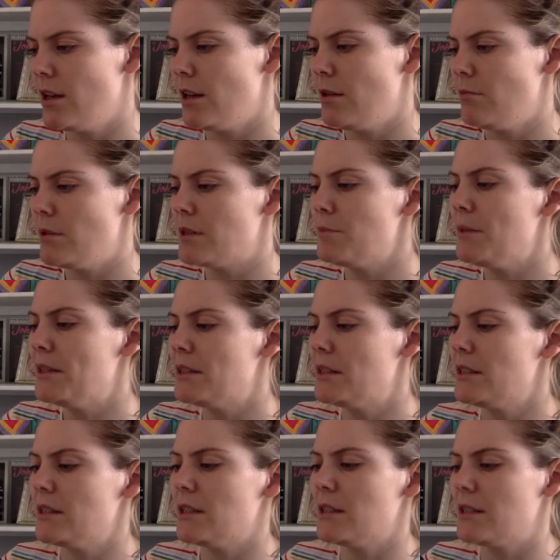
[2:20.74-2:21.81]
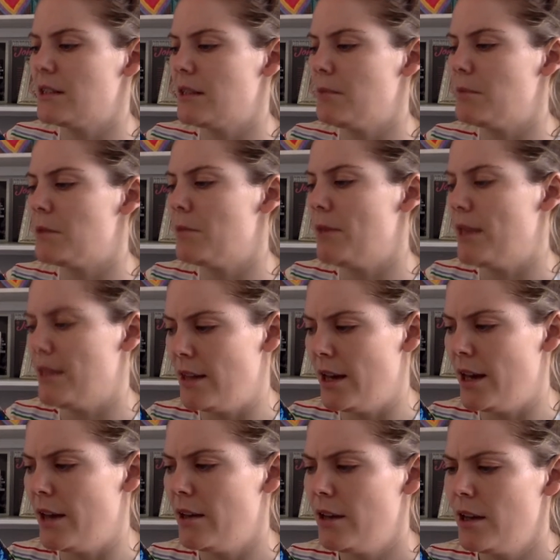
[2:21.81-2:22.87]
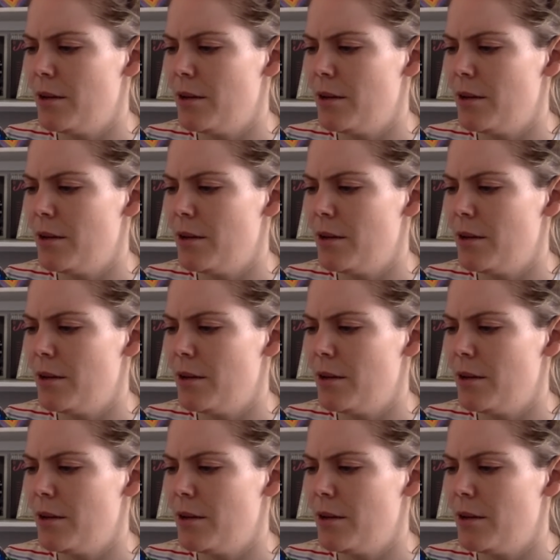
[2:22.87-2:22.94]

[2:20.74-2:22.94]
Miss Minton didn't seem to be there.